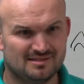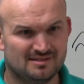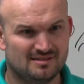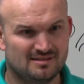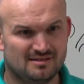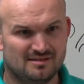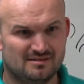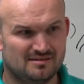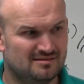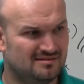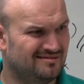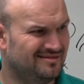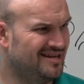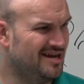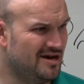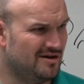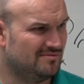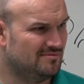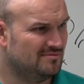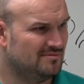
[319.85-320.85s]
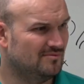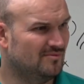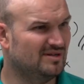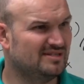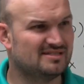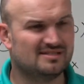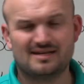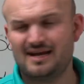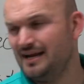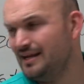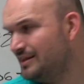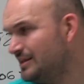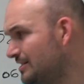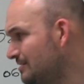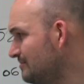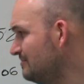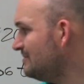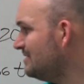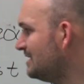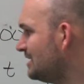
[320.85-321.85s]
No. No. What's kind of the
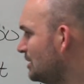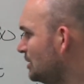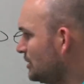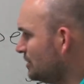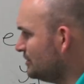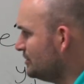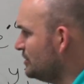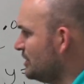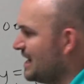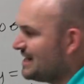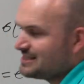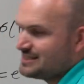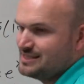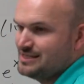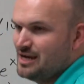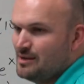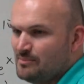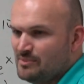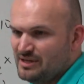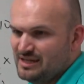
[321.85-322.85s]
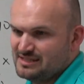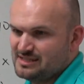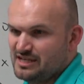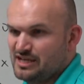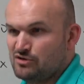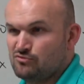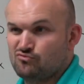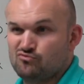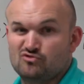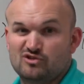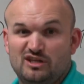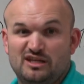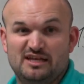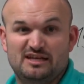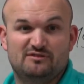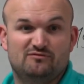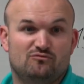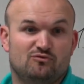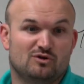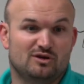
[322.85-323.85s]
next number that's like
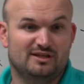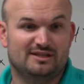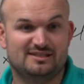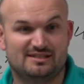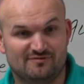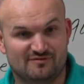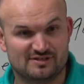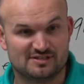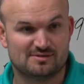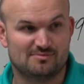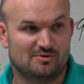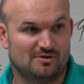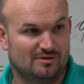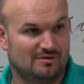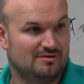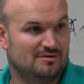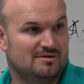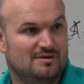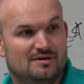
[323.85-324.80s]
really, really divisible?